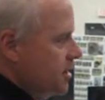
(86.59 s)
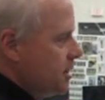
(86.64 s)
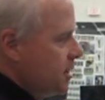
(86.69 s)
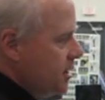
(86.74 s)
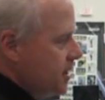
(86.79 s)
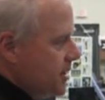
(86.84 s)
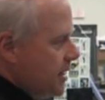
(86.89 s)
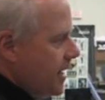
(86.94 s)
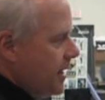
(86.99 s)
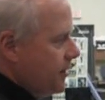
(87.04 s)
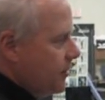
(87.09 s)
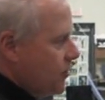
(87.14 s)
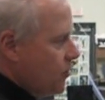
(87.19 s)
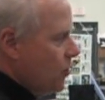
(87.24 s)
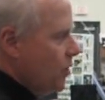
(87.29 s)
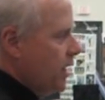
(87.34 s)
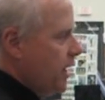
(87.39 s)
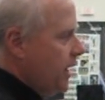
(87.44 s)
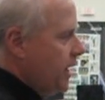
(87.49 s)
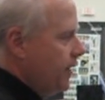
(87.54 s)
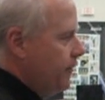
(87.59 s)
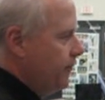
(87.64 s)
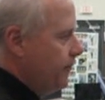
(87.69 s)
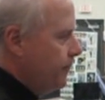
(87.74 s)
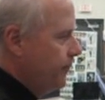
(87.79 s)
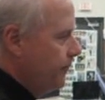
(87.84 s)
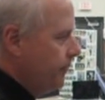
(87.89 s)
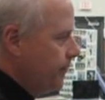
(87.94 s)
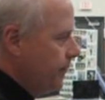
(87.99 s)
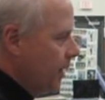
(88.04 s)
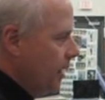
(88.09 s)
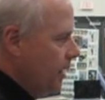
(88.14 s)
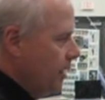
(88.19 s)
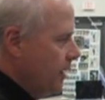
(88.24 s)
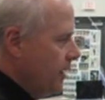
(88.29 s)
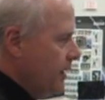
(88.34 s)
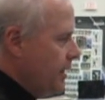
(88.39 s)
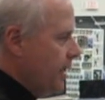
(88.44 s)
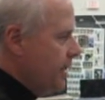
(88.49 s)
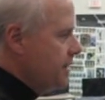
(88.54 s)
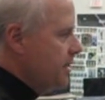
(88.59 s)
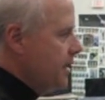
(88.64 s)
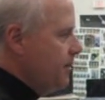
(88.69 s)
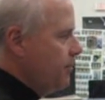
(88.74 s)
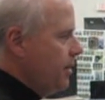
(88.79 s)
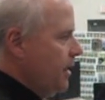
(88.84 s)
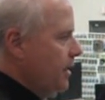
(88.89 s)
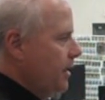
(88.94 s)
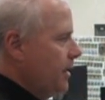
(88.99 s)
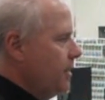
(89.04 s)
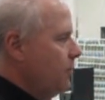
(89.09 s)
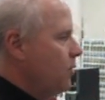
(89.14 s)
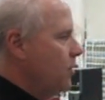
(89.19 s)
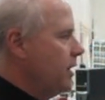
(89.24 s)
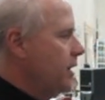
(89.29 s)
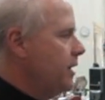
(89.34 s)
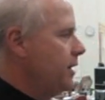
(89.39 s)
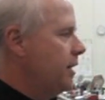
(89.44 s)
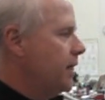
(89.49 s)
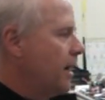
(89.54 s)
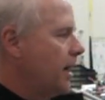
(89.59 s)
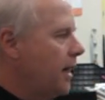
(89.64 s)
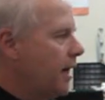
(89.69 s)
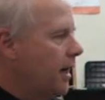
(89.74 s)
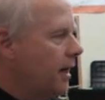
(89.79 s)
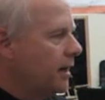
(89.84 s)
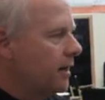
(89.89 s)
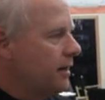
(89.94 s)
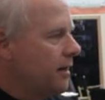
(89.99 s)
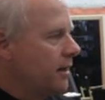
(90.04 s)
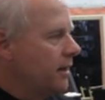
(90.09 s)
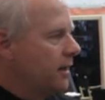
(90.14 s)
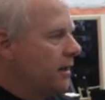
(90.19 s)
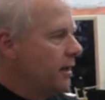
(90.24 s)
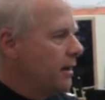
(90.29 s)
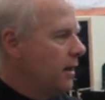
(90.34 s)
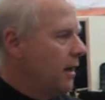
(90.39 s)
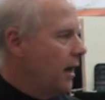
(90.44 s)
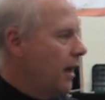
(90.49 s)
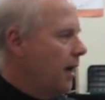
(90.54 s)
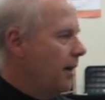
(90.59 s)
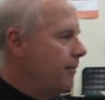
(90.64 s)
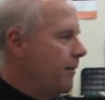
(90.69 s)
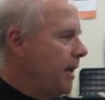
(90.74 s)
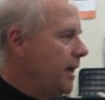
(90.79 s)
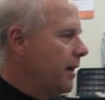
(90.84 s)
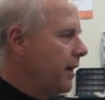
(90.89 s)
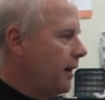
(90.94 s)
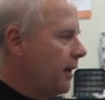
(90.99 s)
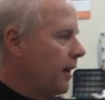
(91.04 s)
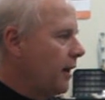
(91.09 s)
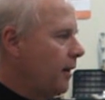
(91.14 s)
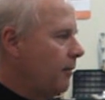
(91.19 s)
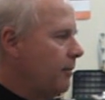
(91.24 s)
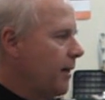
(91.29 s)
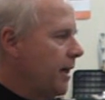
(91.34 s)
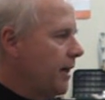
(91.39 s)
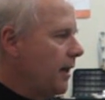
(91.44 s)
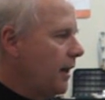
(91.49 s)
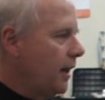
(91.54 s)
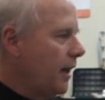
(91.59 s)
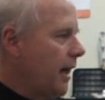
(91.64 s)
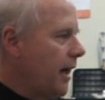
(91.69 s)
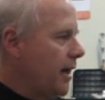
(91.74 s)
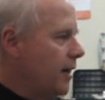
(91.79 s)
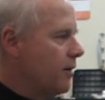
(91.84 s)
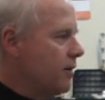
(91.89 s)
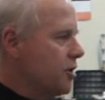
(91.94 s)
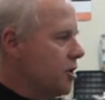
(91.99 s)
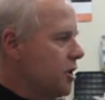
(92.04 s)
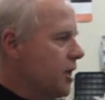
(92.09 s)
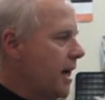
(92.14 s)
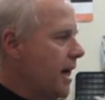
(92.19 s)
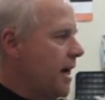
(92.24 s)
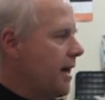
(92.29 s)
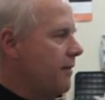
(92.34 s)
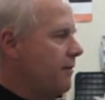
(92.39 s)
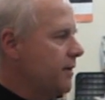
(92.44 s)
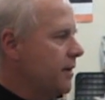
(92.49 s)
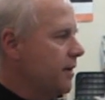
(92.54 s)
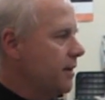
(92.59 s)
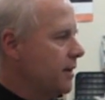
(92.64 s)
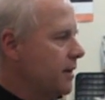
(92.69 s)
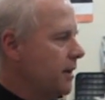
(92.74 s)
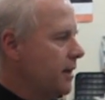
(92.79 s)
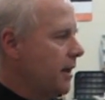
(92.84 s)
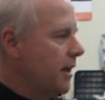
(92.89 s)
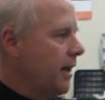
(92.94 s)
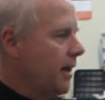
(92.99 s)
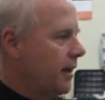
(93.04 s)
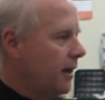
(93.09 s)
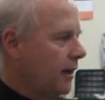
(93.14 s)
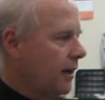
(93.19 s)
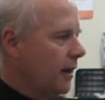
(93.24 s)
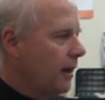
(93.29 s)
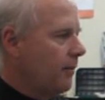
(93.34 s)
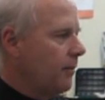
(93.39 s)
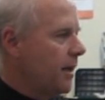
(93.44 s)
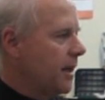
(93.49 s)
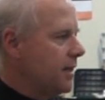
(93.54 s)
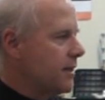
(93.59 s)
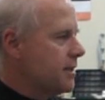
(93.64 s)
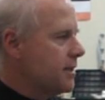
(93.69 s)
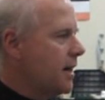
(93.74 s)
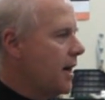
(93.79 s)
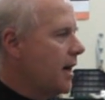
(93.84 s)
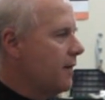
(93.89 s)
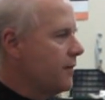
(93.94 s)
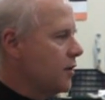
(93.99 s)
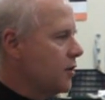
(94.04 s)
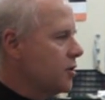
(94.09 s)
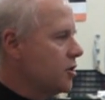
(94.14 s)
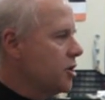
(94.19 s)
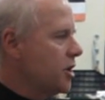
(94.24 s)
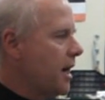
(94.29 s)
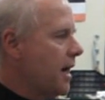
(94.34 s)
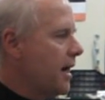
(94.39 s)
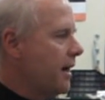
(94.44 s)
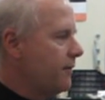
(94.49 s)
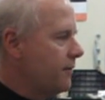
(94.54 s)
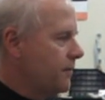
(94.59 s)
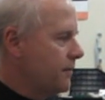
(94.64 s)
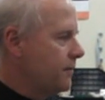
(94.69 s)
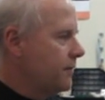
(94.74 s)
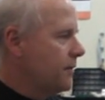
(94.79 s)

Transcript: She's at 3. That typically would mean a little bit lighter shaft and a little bit softer shaft